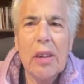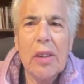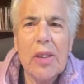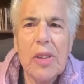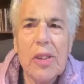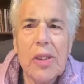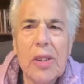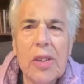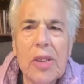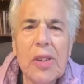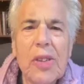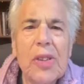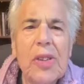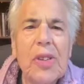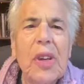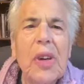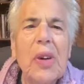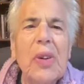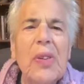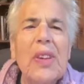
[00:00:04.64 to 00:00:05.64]

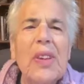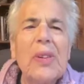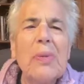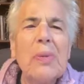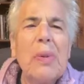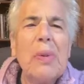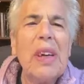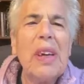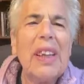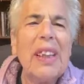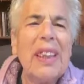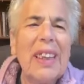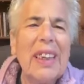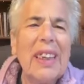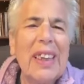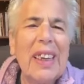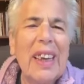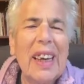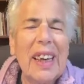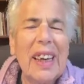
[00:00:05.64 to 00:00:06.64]
So this week,
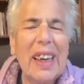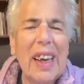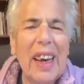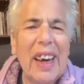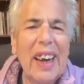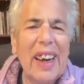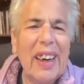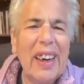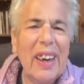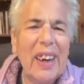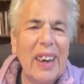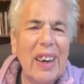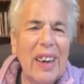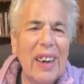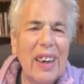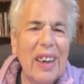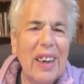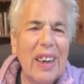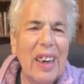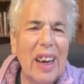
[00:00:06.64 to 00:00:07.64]
Linda and I
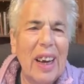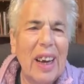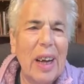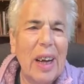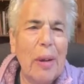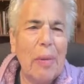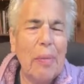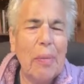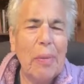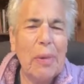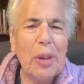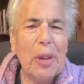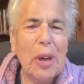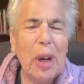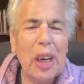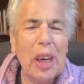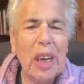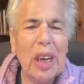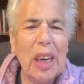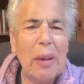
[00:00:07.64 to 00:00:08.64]
are
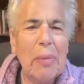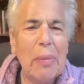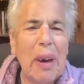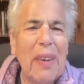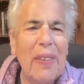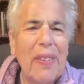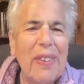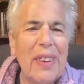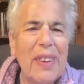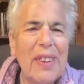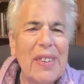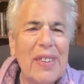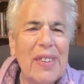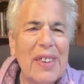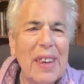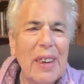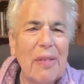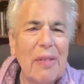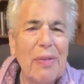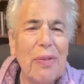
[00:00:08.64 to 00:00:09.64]
talking about this
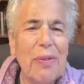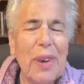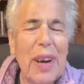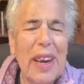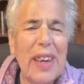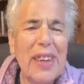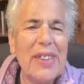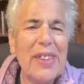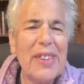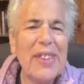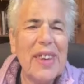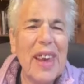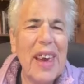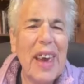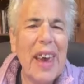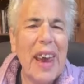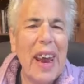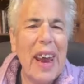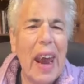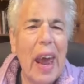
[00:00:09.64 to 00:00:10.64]
phrase,
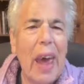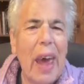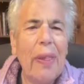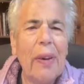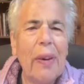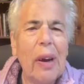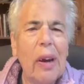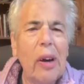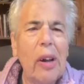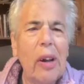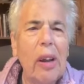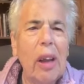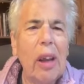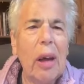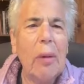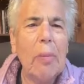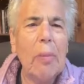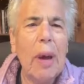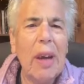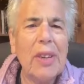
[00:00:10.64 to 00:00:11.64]
ethical
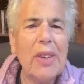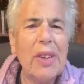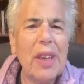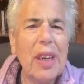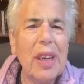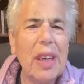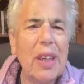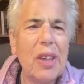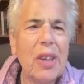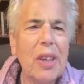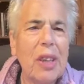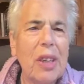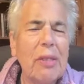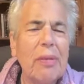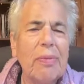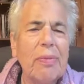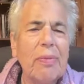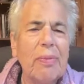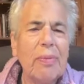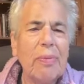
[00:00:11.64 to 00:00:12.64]

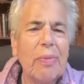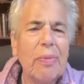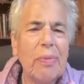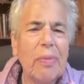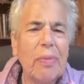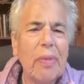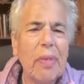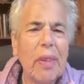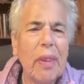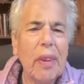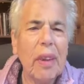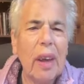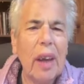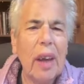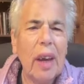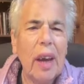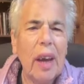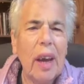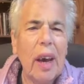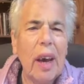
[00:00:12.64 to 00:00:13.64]
imagination,
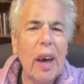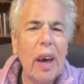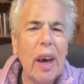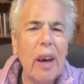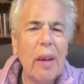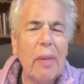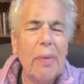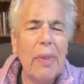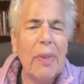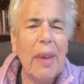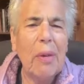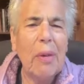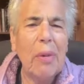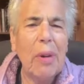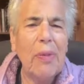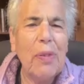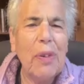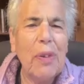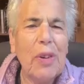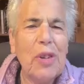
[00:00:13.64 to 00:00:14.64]
that
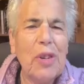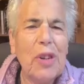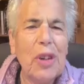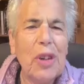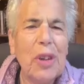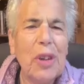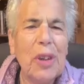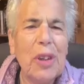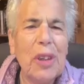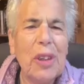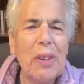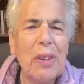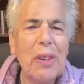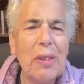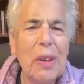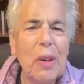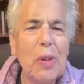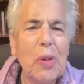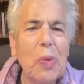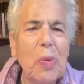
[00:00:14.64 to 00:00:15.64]
we first heard
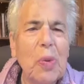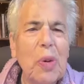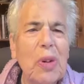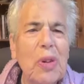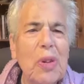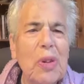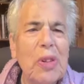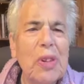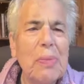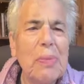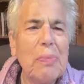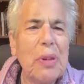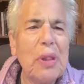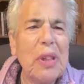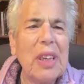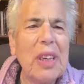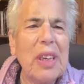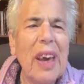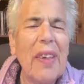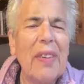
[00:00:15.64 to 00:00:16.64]
those words put
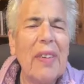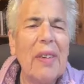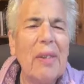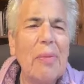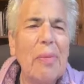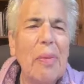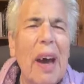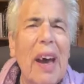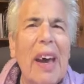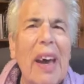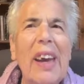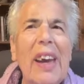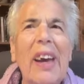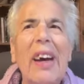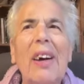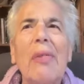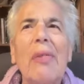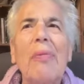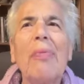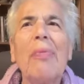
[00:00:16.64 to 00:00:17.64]
together
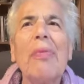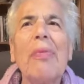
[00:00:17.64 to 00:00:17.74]
by